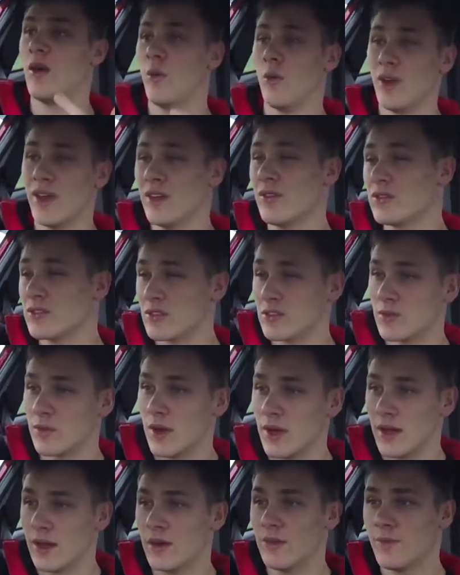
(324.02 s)
wheels as
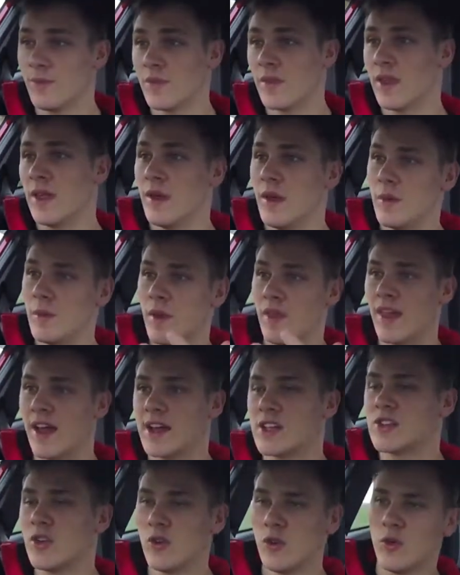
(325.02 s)
well, but
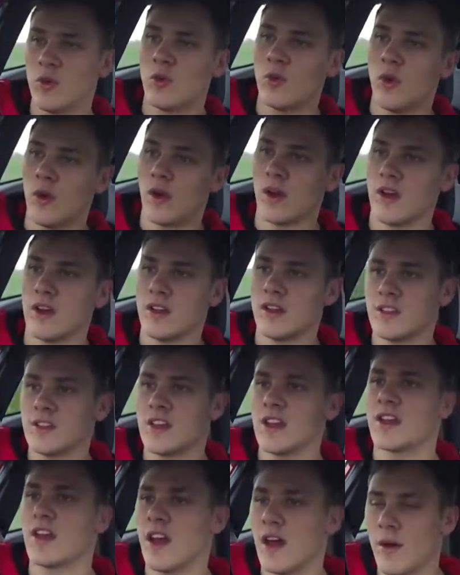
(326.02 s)
that's all
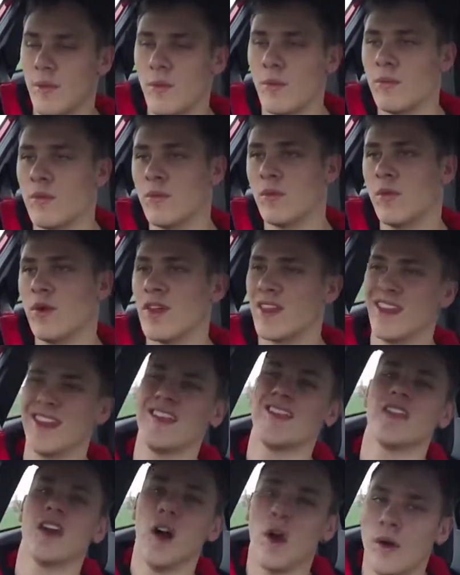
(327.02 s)
to come
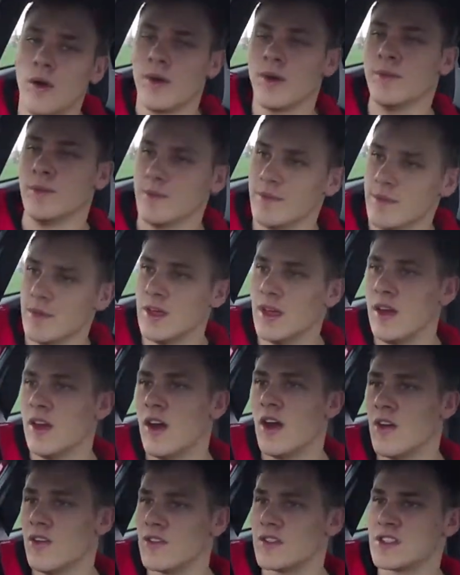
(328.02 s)
within time.
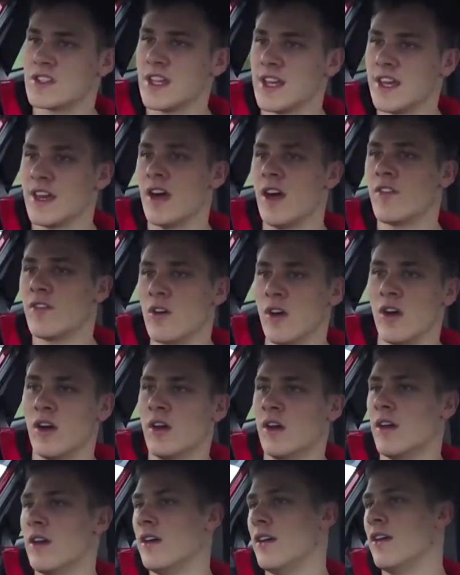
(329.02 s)
Obviously I've got
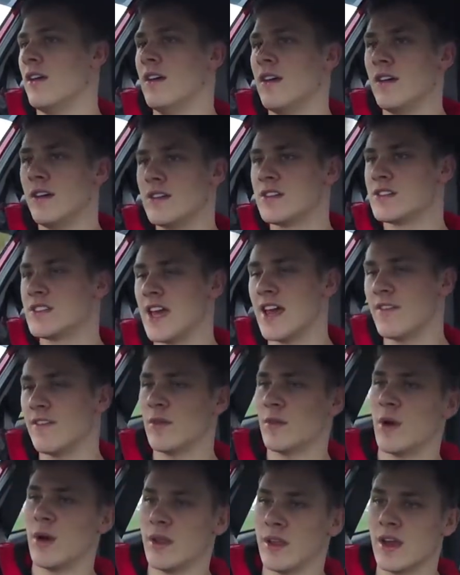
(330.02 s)
to save
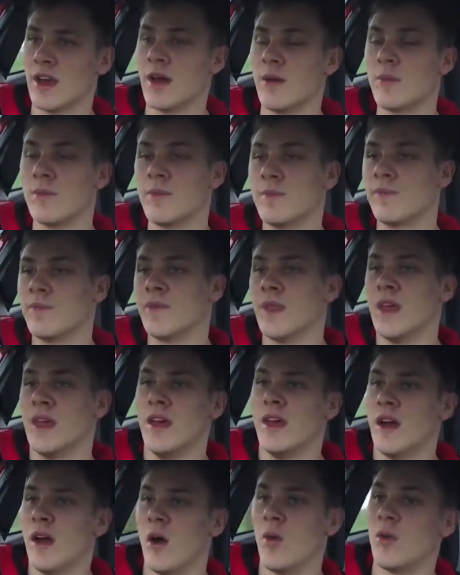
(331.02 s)
the money up.
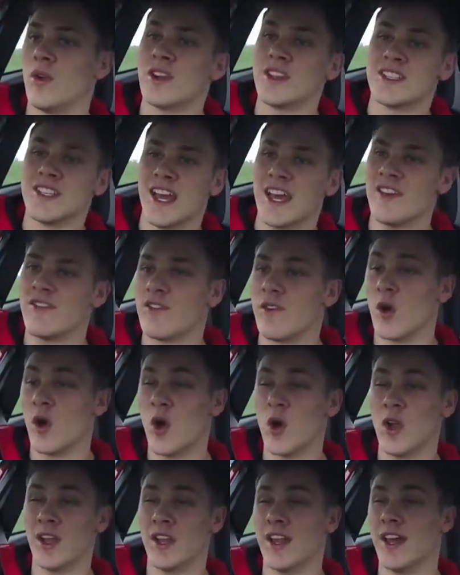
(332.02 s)
I want to save for a
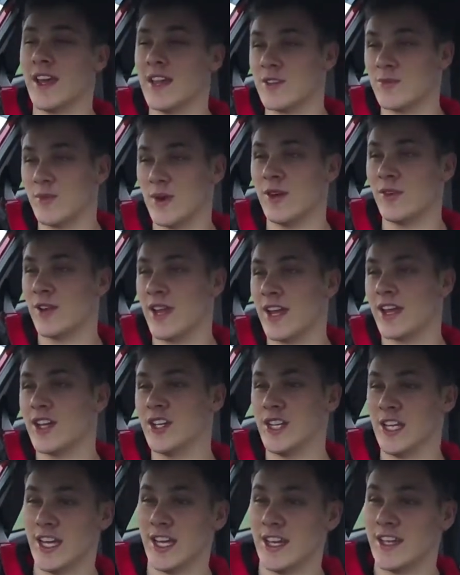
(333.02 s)
holiday as well
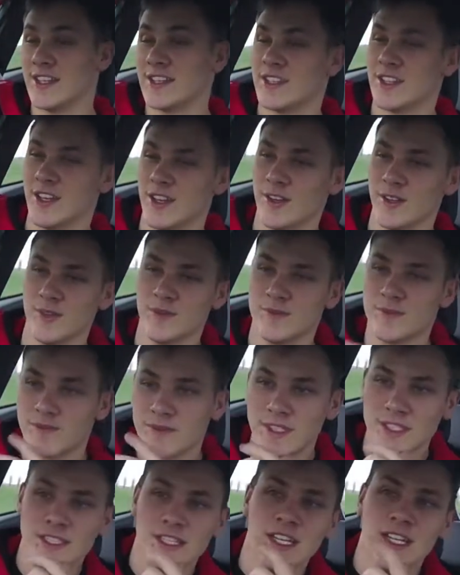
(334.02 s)
next year, so
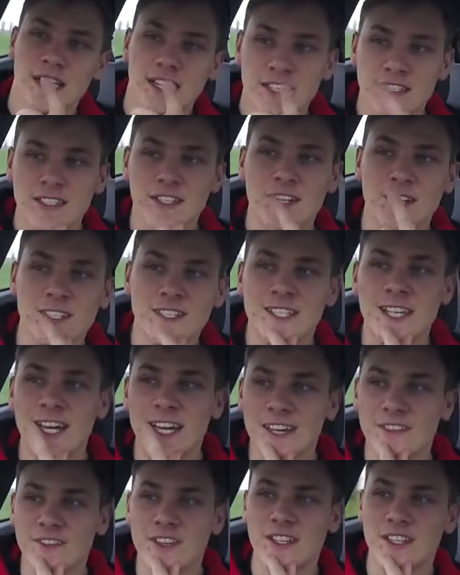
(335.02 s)
it's a lot of
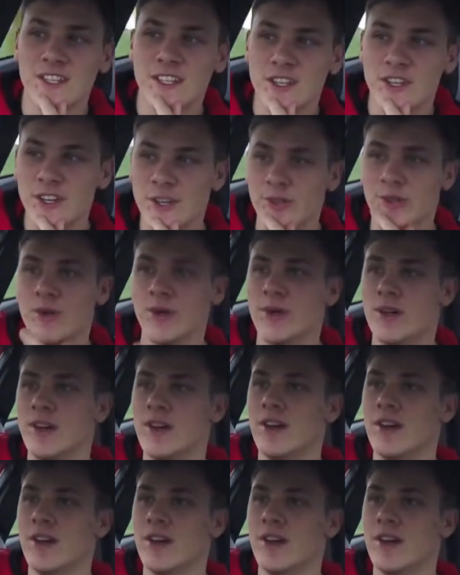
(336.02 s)
saving to do.